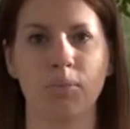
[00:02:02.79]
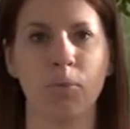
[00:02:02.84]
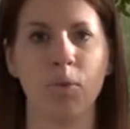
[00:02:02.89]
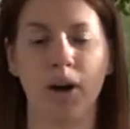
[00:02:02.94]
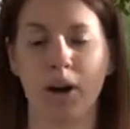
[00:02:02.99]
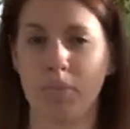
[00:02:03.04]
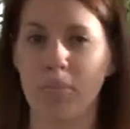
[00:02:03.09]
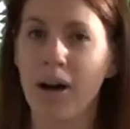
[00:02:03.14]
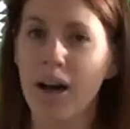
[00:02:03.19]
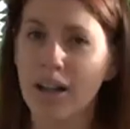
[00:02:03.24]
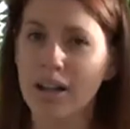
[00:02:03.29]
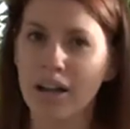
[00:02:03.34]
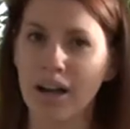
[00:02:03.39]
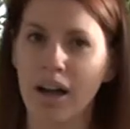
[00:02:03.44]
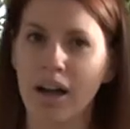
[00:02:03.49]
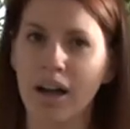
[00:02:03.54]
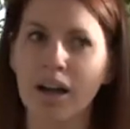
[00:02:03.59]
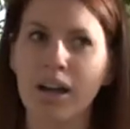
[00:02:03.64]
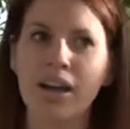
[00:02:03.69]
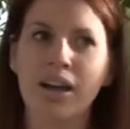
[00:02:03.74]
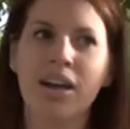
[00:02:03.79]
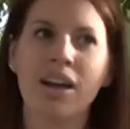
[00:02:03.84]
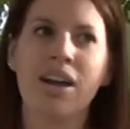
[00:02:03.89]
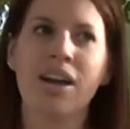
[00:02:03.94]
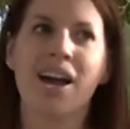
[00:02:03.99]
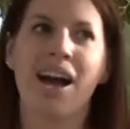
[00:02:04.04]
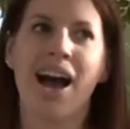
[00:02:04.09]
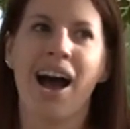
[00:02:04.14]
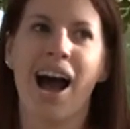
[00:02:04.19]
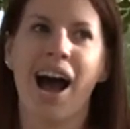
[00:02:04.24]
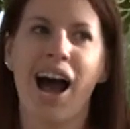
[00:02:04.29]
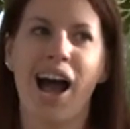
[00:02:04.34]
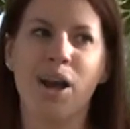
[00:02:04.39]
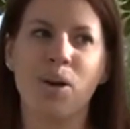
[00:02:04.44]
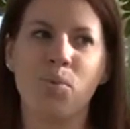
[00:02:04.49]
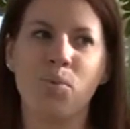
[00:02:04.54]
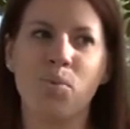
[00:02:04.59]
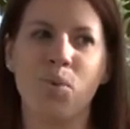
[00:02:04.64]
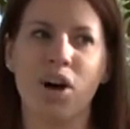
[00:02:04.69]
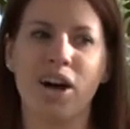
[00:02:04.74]
Guatemala, I
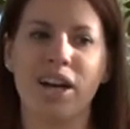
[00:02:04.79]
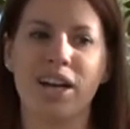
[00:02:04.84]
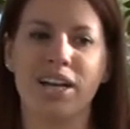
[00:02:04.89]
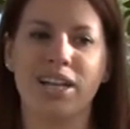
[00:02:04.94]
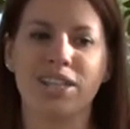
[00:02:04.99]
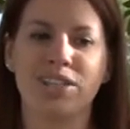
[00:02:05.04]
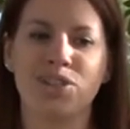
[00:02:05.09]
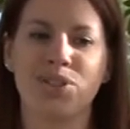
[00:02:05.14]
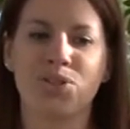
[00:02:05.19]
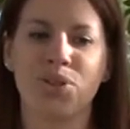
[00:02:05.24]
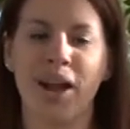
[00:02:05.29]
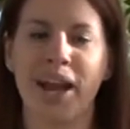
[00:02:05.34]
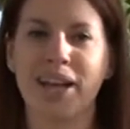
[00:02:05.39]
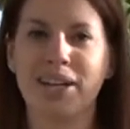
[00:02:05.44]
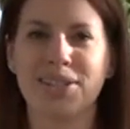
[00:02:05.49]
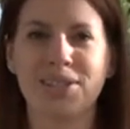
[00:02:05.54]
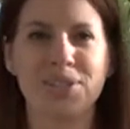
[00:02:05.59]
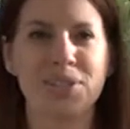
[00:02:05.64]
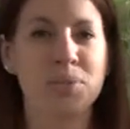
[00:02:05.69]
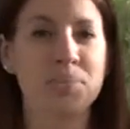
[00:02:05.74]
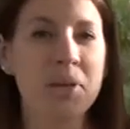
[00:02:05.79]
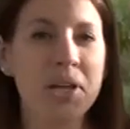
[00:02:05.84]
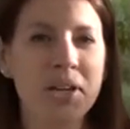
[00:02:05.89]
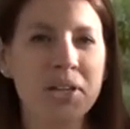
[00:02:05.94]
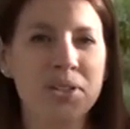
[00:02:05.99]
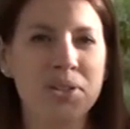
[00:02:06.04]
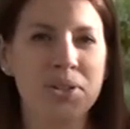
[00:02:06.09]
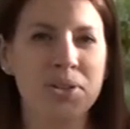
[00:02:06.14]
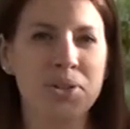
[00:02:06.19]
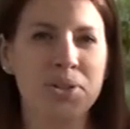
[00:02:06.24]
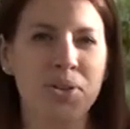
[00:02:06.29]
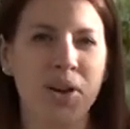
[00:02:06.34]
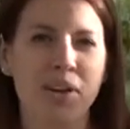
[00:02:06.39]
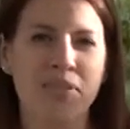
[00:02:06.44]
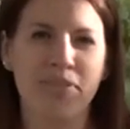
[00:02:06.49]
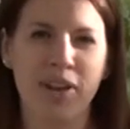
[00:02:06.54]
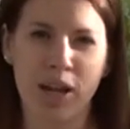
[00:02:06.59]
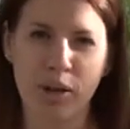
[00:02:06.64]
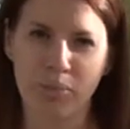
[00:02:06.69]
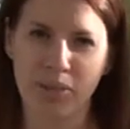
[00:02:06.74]
was trying to speak to a
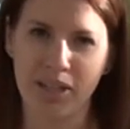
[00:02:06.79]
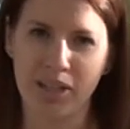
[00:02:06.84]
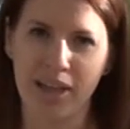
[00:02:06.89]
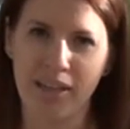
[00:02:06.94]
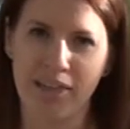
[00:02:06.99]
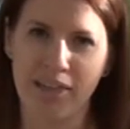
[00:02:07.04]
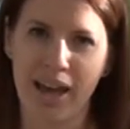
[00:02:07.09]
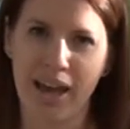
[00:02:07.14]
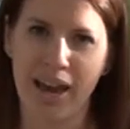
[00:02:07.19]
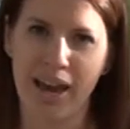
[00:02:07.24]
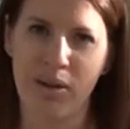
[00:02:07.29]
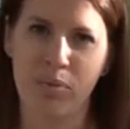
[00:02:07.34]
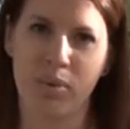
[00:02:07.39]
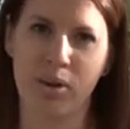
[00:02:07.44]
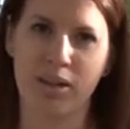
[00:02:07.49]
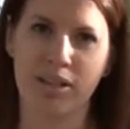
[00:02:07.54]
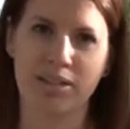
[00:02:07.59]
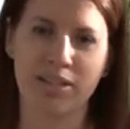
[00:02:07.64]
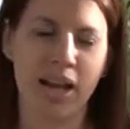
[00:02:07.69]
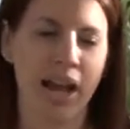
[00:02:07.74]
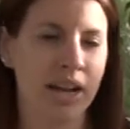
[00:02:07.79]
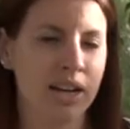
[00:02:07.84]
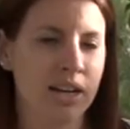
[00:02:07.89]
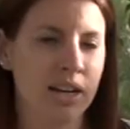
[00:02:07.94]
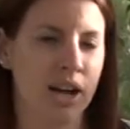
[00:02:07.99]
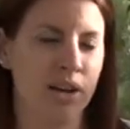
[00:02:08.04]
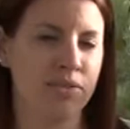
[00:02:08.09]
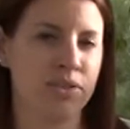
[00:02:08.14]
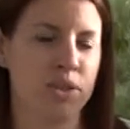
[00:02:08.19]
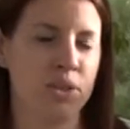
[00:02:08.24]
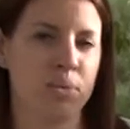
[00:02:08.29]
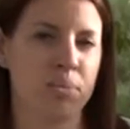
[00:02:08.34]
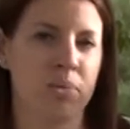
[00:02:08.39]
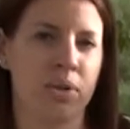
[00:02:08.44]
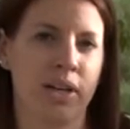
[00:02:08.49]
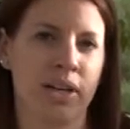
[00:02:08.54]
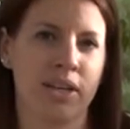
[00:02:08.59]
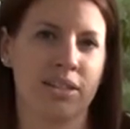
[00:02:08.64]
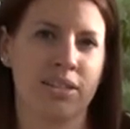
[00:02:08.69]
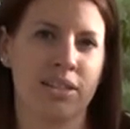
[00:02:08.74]
family that was kind enough to
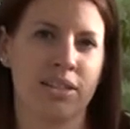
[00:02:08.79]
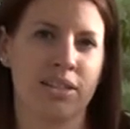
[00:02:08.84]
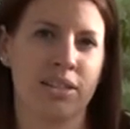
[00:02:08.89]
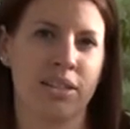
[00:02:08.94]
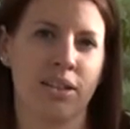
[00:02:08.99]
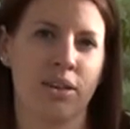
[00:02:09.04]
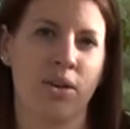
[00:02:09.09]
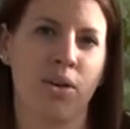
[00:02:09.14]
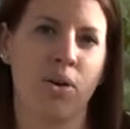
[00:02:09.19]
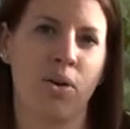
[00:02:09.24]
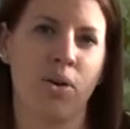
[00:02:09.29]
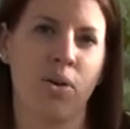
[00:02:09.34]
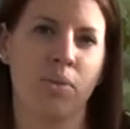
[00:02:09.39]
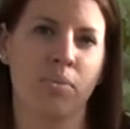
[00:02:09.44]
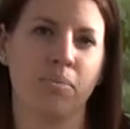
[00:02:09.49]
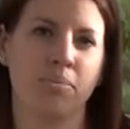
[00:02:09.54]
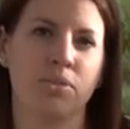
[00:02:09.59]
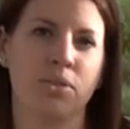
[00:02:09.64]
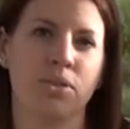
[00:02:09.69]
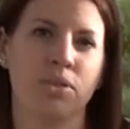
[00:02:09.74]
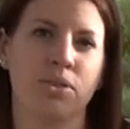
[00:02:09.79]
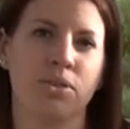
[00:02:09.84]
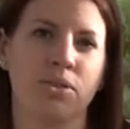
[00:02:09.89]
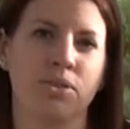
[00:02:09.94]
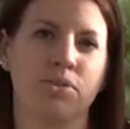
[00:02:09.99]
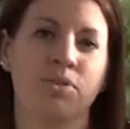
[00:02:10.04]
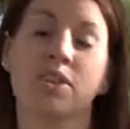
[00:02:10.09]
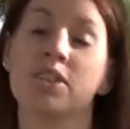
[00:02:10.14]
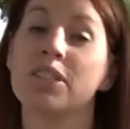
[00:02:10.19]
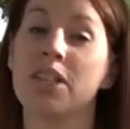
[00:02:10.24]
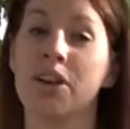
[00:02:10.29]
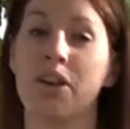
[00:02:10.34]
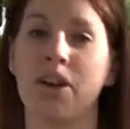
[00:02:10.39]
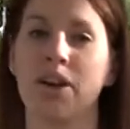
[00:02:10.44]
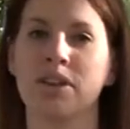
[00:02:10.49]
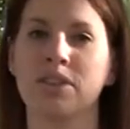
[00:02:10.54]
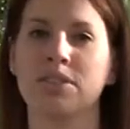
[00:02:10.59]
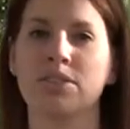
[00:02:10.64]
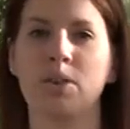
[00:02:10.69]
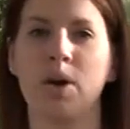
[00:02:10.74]
bring us into their home for
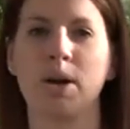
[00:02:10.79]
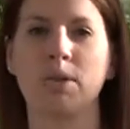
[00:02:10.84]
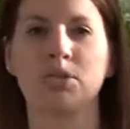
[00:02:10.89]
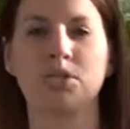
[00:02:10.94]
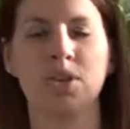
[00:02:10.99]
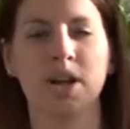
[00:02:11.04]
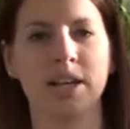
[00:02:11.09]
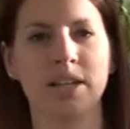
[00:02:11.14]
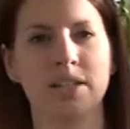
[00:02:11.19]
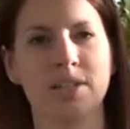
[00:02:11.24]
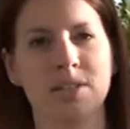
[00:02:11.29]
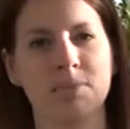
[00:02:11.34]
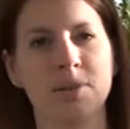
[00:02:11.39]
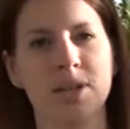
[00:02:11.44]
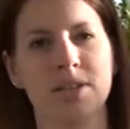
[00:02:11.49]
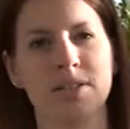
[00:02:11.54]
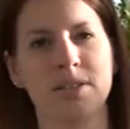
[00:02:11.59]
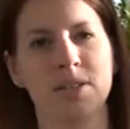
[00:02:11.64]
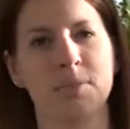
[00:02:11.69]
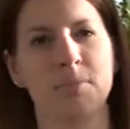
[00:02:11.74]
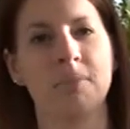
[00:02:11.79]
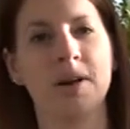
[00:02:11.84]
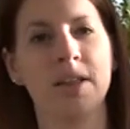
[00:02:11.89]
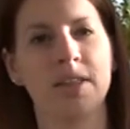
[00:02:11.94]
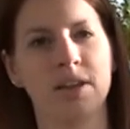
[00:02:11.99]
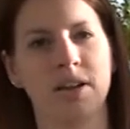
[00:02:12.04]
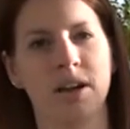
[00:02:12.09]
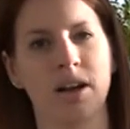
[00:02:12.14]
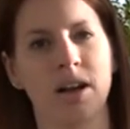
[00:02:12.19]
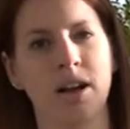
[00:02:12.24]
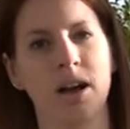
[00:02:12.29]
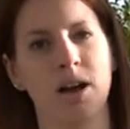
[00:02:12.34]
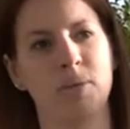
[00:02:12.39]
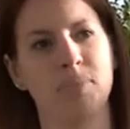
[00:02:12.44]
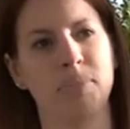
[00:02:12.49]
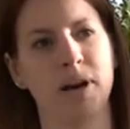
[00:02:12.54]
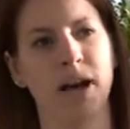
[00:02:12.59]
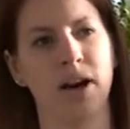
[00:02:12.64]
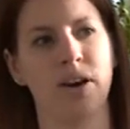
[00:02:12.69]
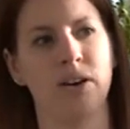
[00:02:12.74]
dinner. So I was trying to speak to the mother
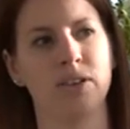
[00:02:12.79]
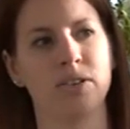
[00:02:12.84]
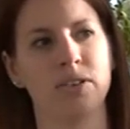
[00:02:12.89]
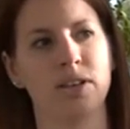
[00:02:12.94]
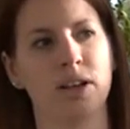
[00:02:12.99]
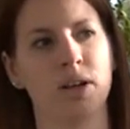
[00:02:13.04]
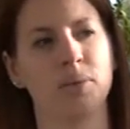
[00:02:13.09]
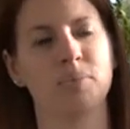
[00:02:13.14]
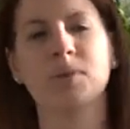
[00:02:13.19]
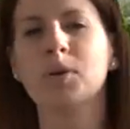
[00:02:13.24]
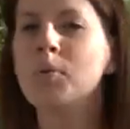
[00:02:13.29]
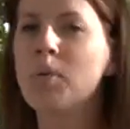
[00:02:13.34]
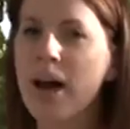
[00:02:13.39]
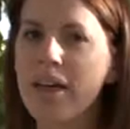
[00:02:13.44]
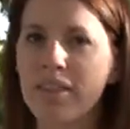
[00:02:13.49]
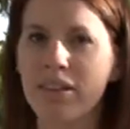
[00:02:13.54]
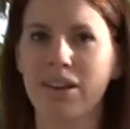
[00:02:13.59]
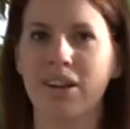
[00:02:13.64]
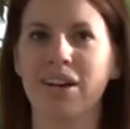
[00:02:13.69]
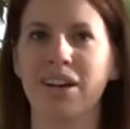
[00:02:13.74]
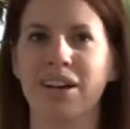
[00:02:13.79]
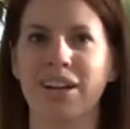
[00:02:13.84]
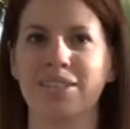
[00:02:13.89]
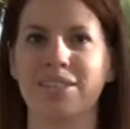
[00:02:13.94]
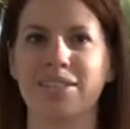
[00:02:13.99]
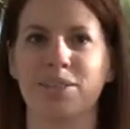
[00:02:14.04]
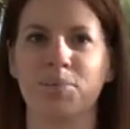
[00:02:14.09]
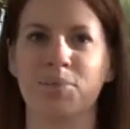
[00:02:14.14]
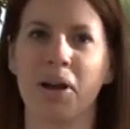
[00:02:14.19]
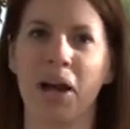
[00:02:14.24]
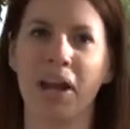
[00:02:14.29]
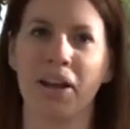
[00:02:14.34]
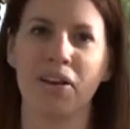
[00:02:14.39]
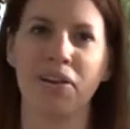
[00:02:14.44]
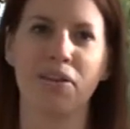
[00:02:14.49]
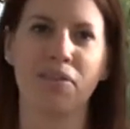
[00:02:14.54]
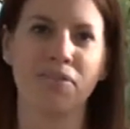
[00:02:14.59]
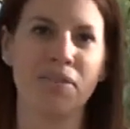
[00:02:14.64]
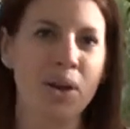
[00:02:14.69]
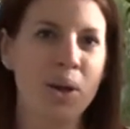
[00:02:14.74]
about the weather and some kind
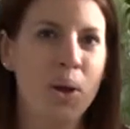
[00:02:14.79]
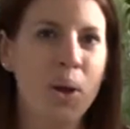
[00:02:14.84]
of